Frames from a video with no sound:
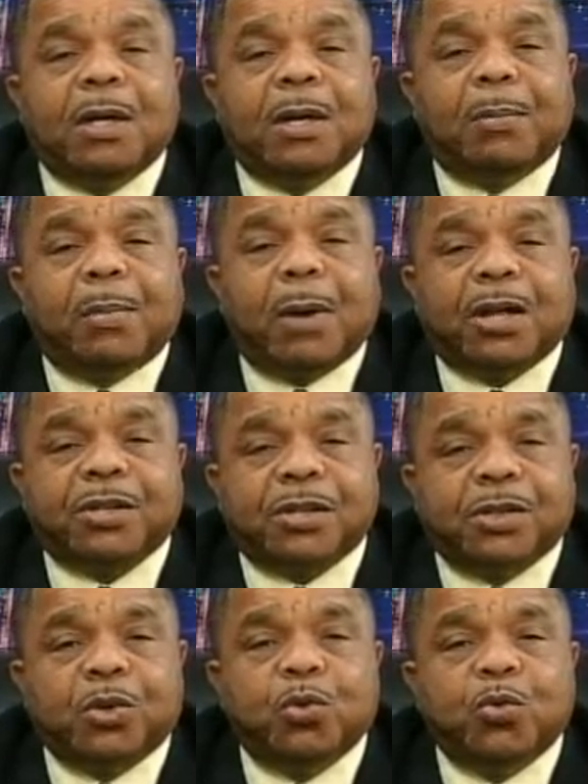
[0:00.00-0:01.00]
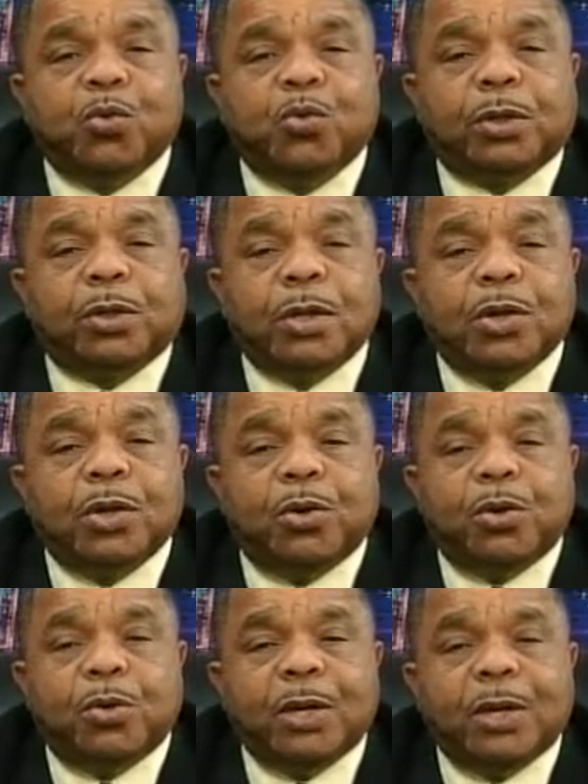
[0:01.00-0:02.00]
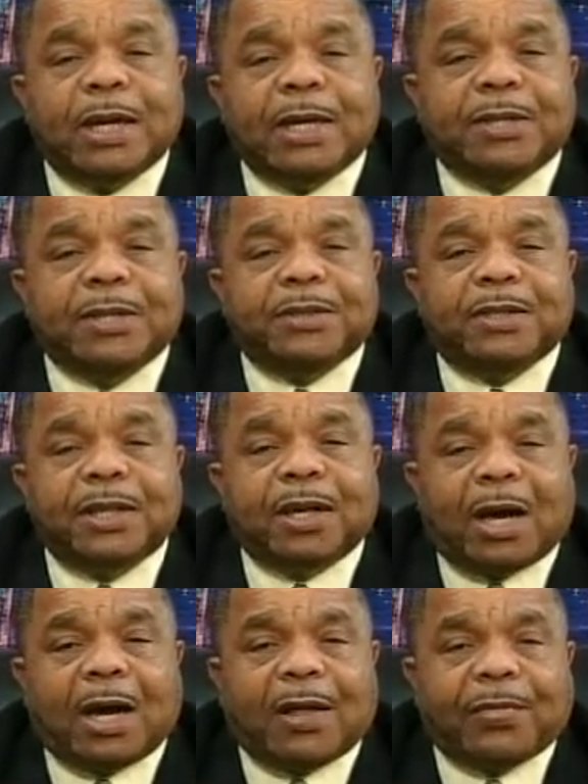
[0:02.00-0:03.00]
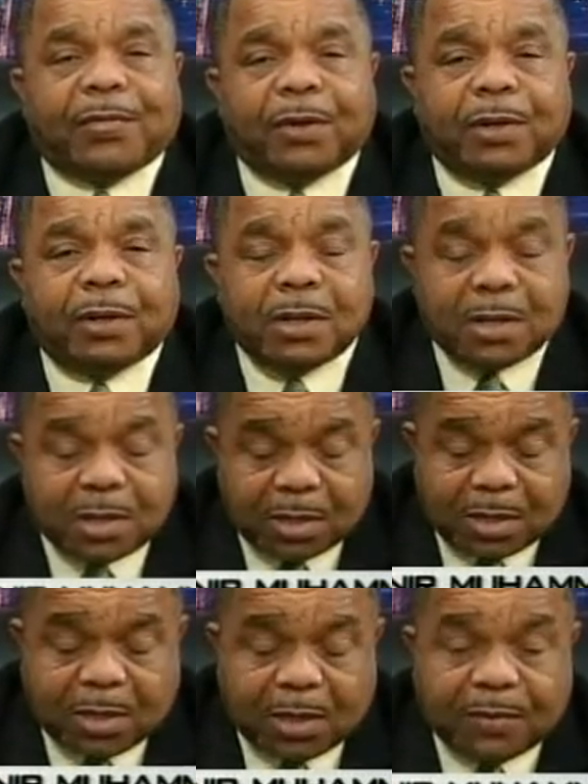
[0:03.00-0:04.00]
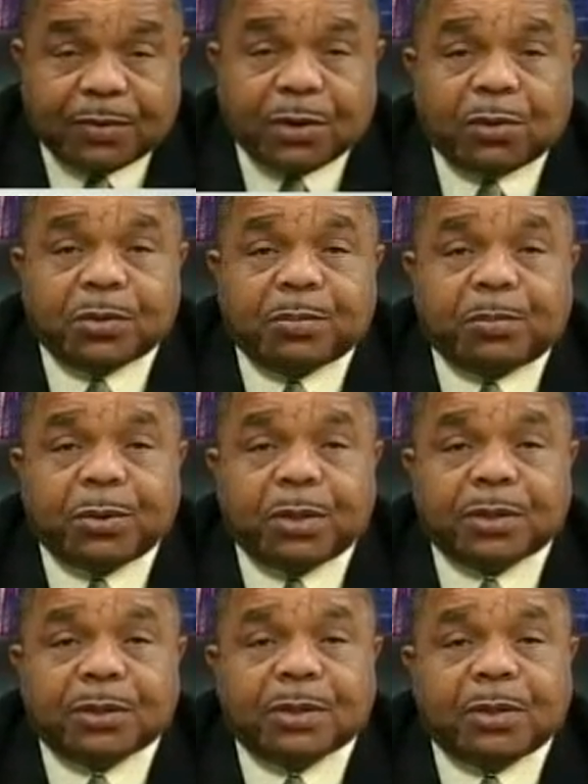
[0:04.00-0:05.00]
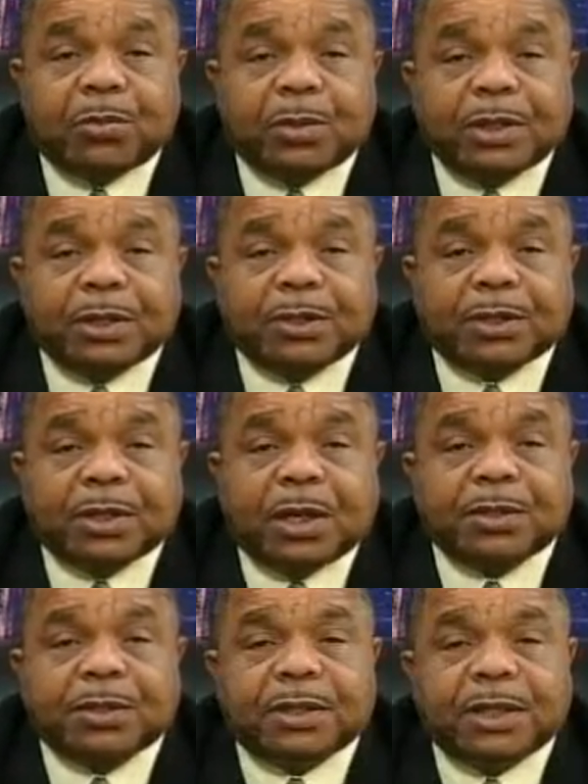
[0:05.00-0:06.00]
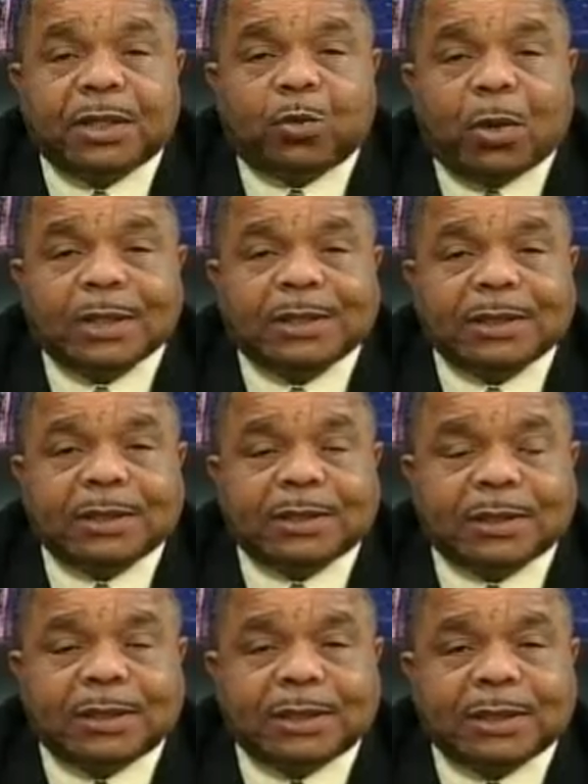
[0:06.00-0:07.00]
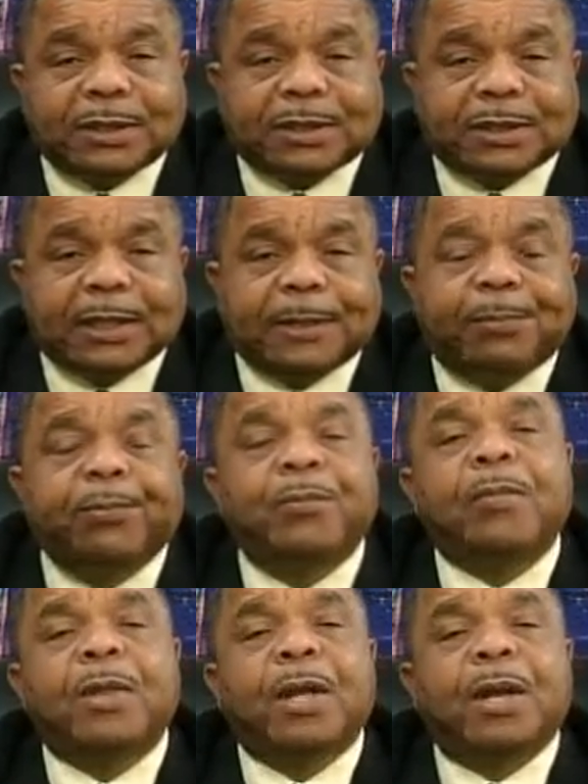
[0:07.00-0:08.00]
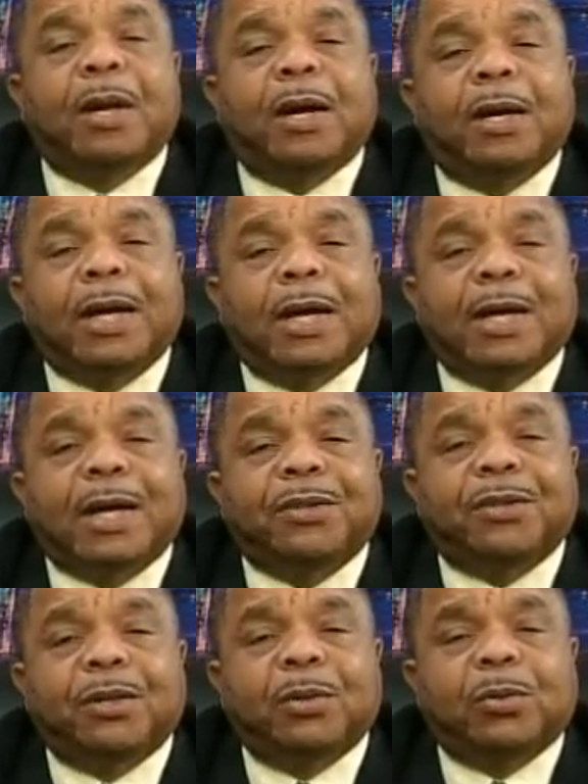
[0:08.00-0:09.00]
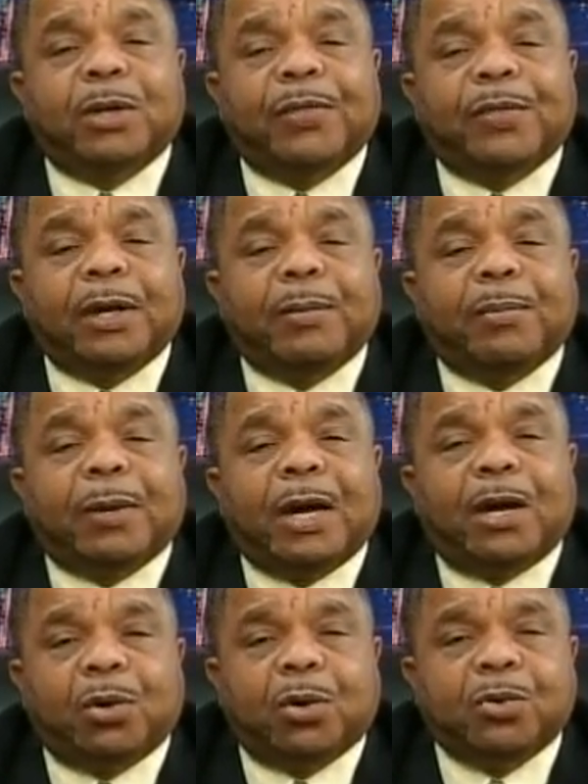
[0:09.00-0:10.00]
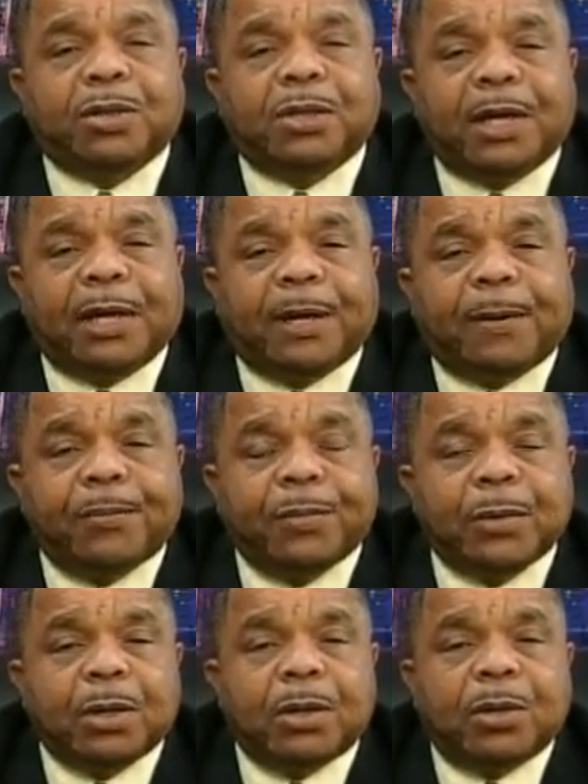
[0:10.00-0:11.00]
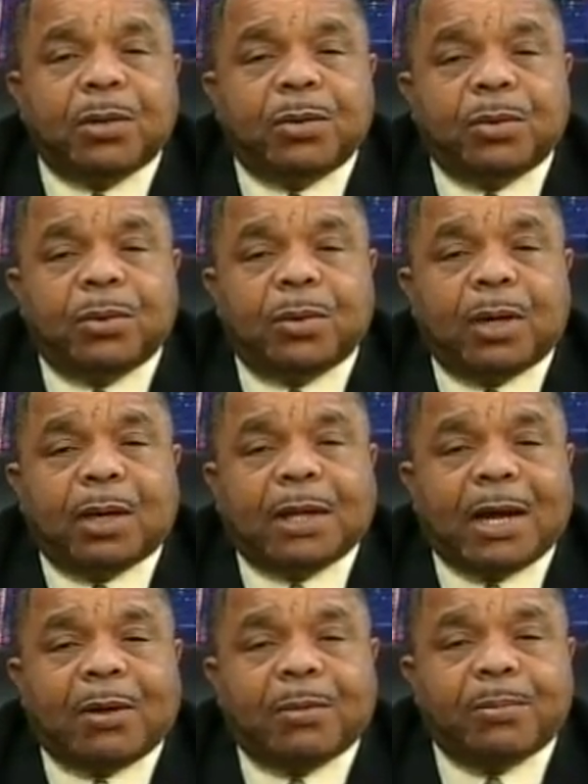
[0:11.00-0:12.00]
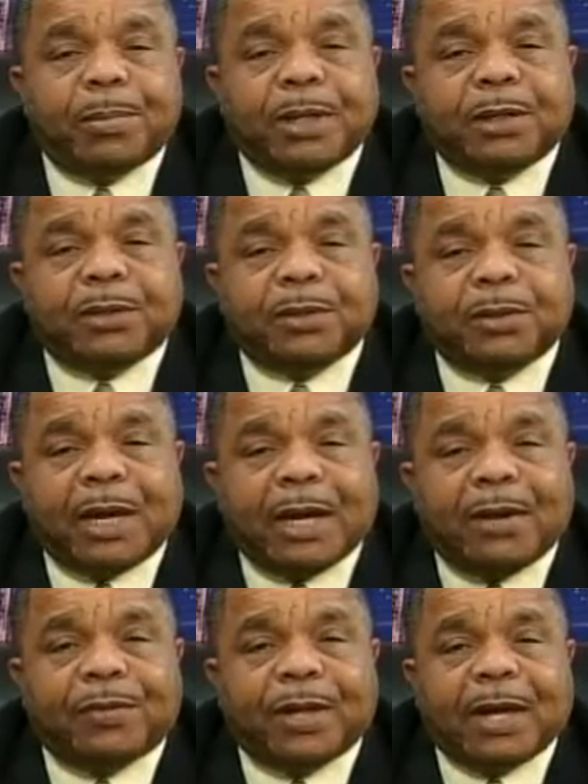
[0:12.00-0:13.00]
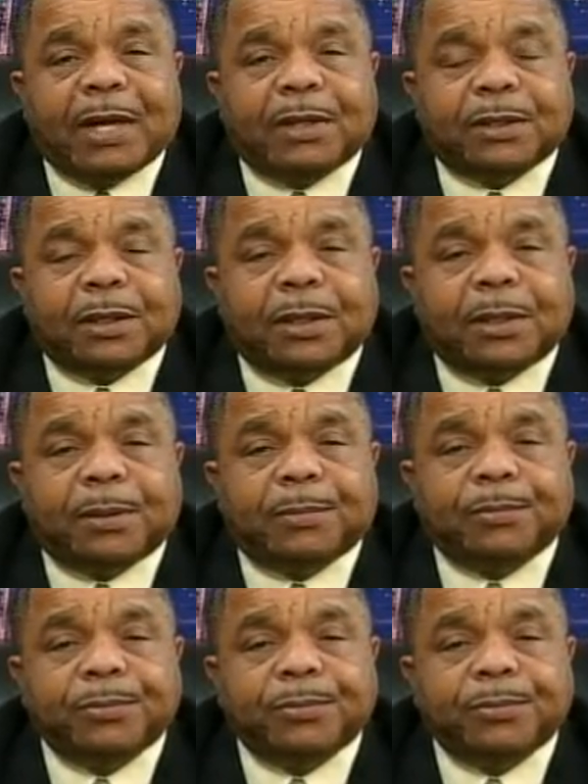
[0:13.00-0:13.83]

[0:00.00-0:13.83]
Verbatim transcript: Masud, who is the author of those books that we discussed in Washington, D.C. Again, I certainly want to thank my host there who allowed me to have that um,